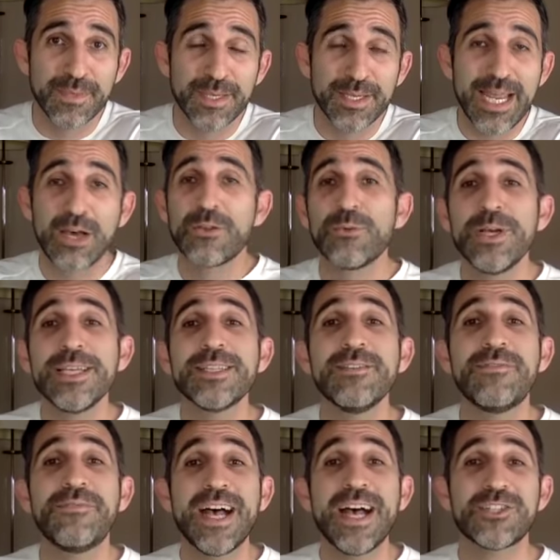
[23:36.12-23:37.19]
Now, the reason
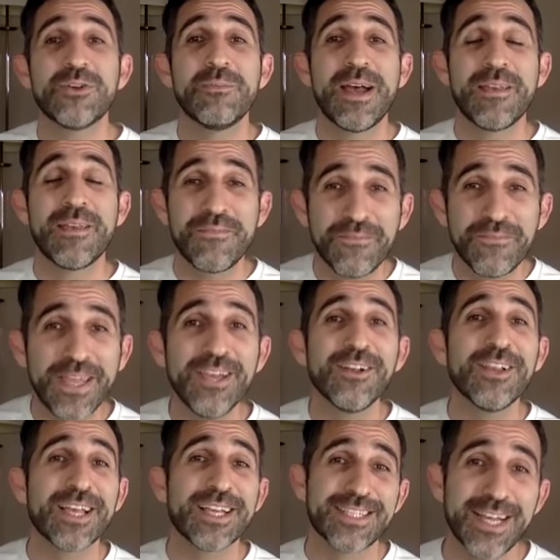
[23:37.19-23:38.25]
faster might feel
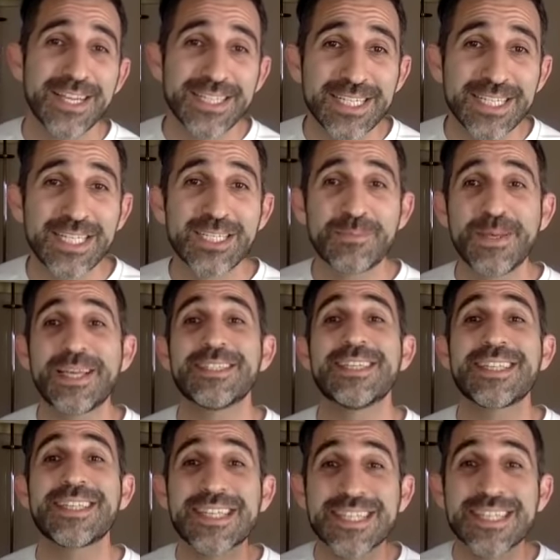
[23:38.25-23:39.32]
like it's not as easy is because it's
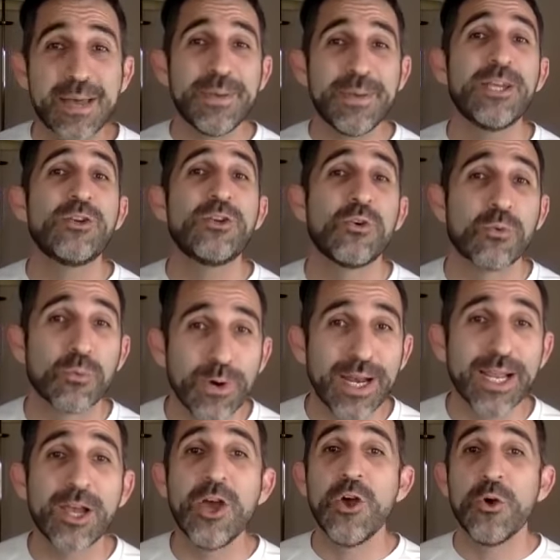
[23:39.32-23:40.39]
like stepping into a
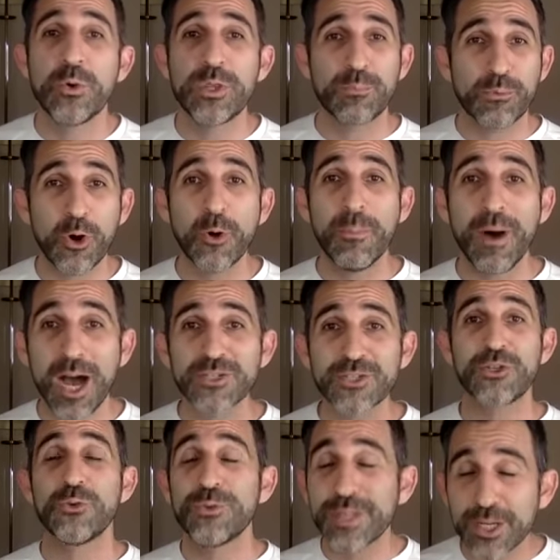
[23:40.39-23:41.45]
ring with a pro boxer.
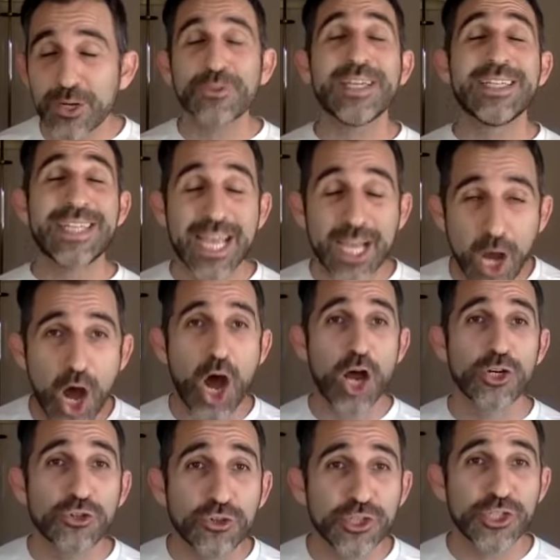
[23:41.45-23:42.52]
You literally take
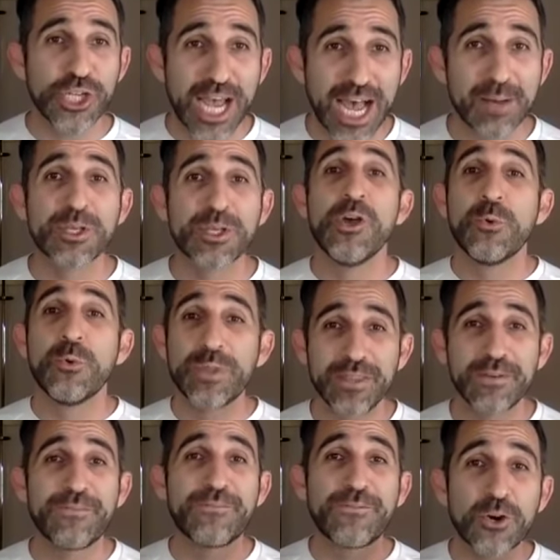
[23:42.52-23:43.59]
100 jabs within
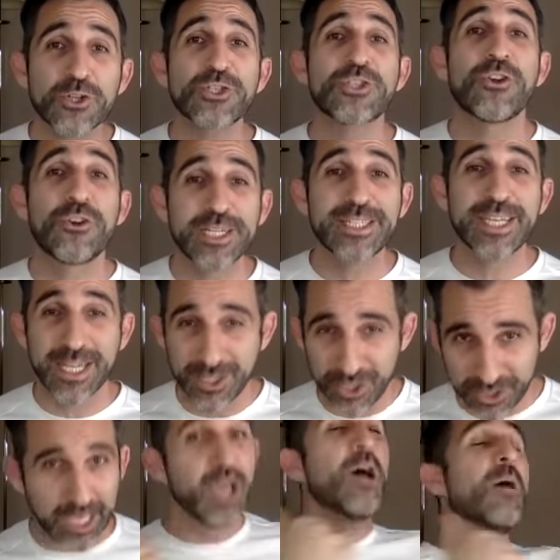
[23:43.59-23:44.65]
the first 30 seconds, just
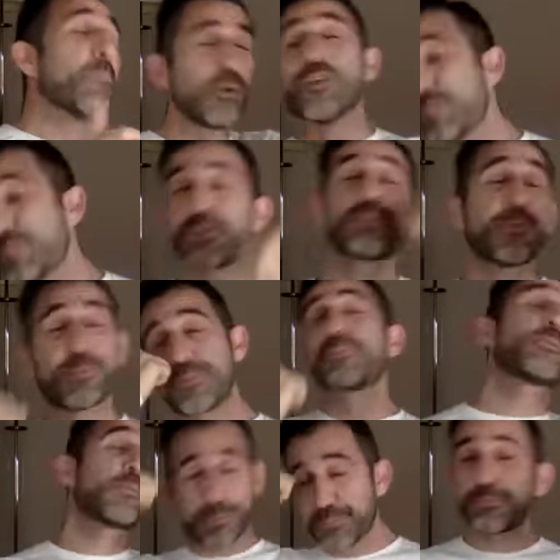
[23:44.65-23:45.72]
like, push, push, push,
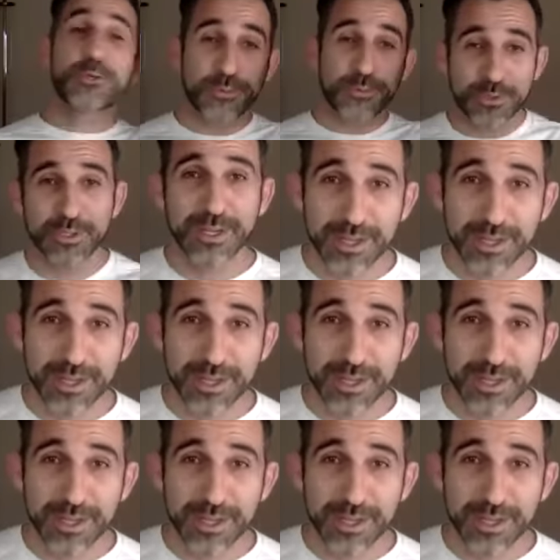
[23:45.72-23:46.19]
push, push.